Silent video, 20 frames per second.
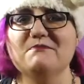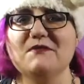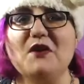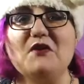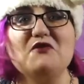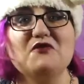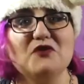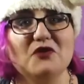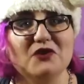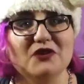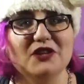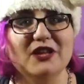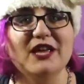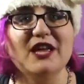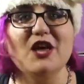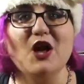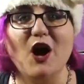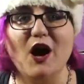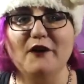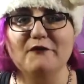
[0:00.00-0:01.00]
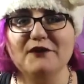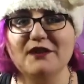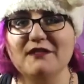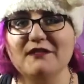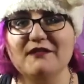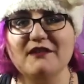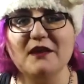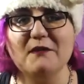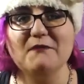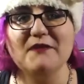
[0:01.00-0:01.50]
Certainly he often
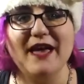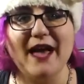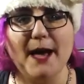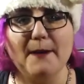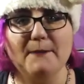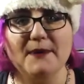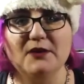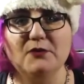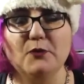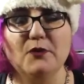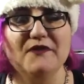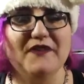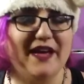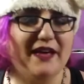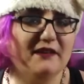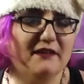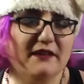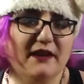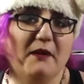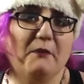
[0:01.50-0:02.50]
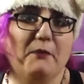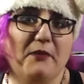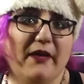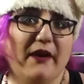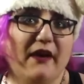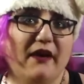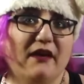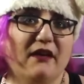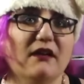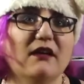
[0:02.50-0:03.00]
seems happy to have ended up
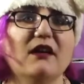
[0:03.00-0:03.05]
there.